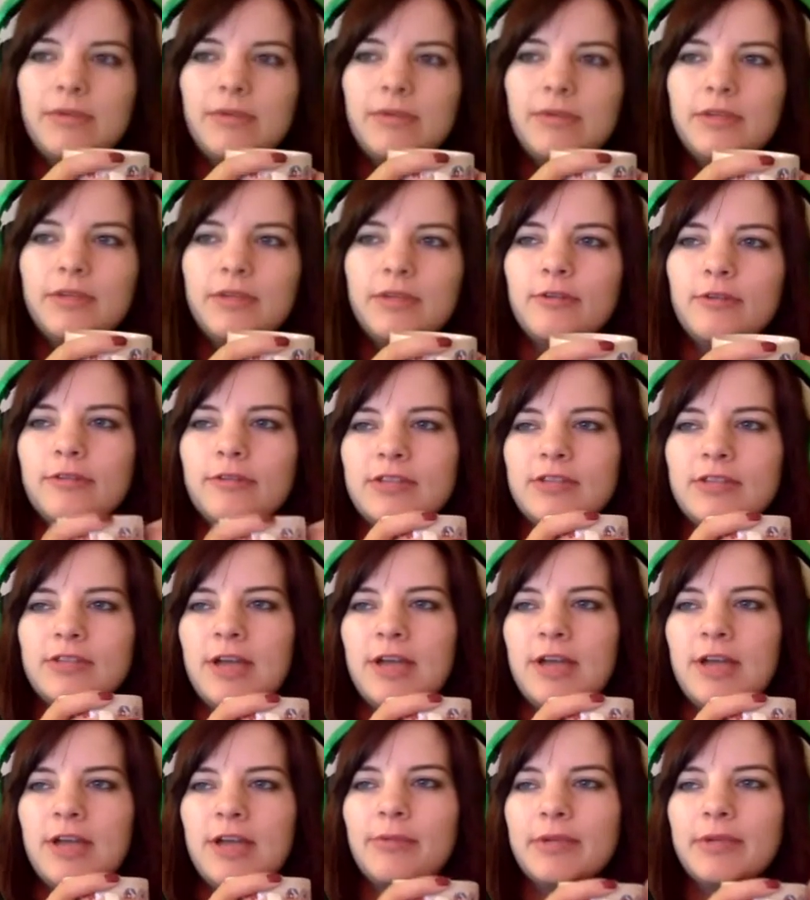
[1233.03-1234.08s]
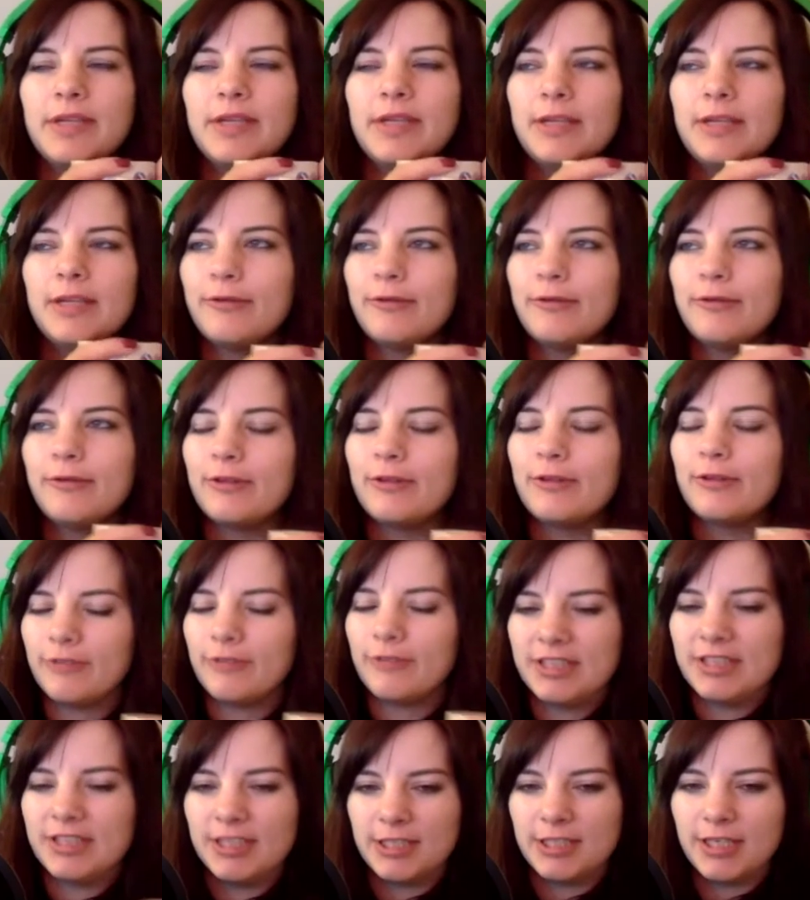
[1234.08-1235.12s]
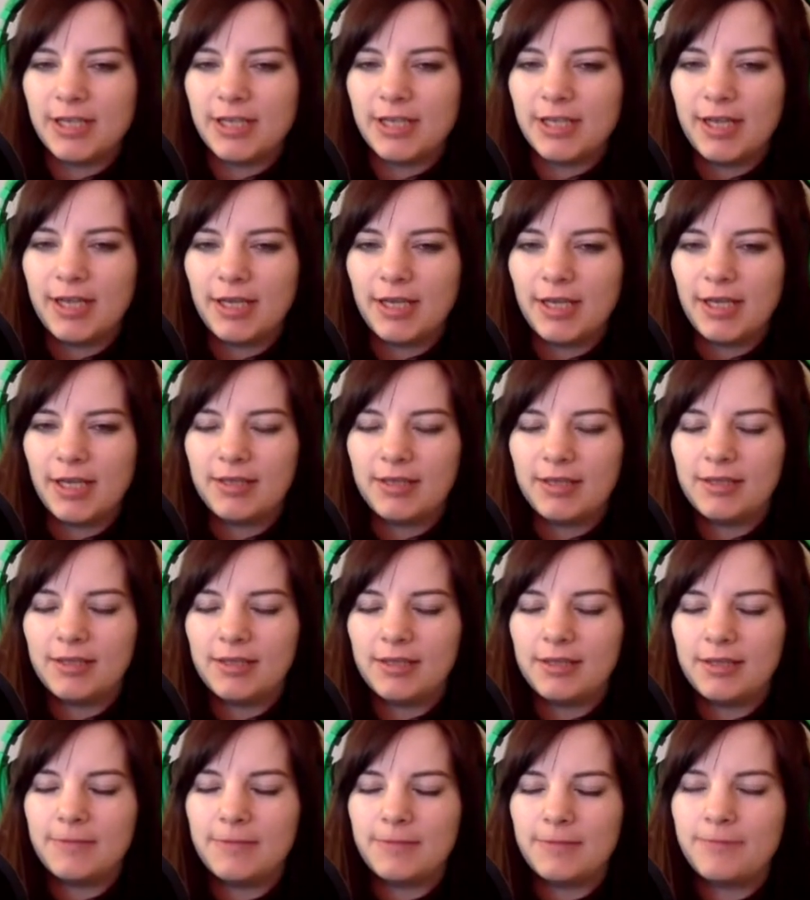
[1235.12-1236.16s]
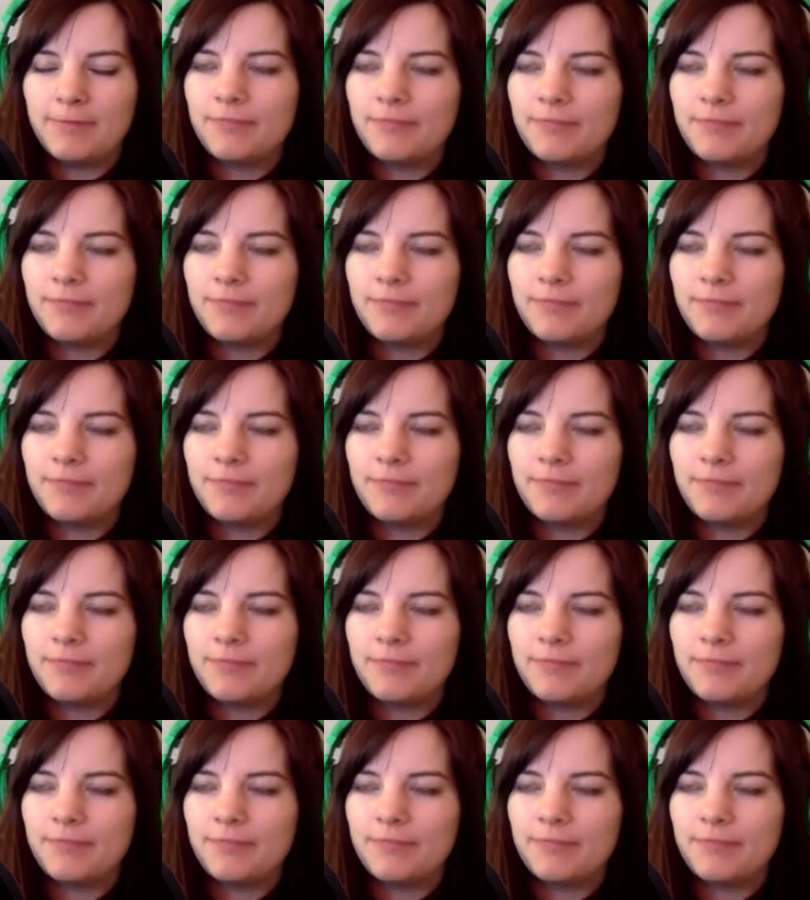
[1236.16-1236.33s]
with Yodaphone. That's what happened. Like Yodaphone, the first edition had like the